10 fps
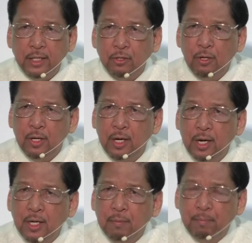at your
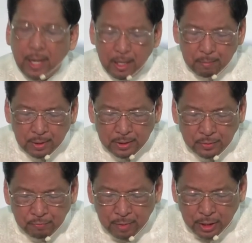Bible
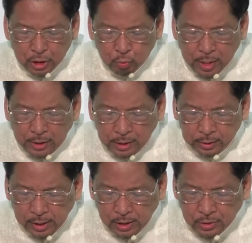in verse
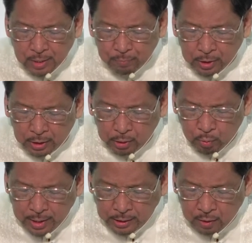23, chapter
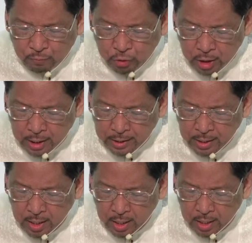20 of
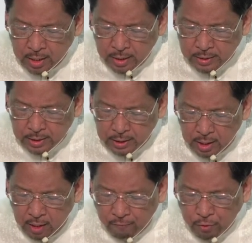John. He said,
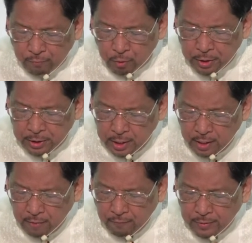If you
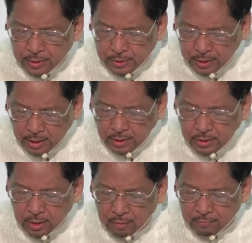forgive the
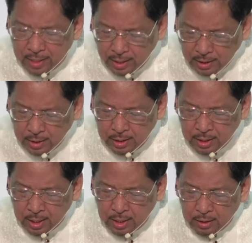sins of
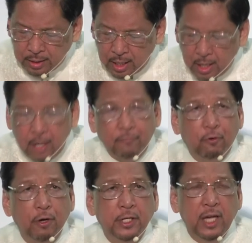any, they are
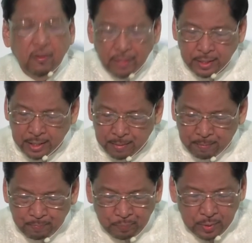forgiven
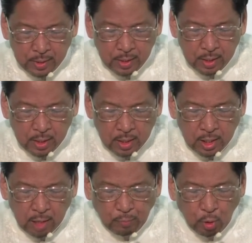them.
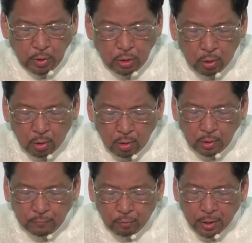If you
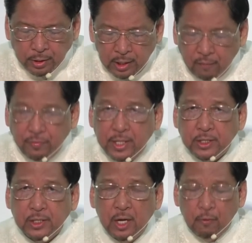withhold
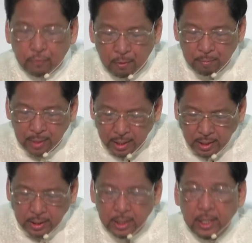forgiveness from
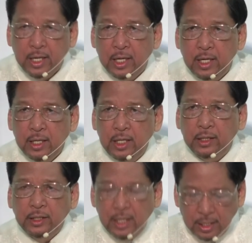any,
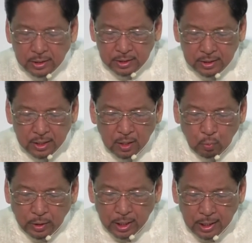it is
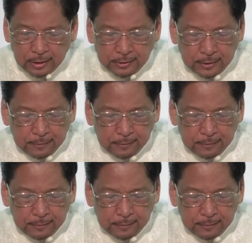withheld.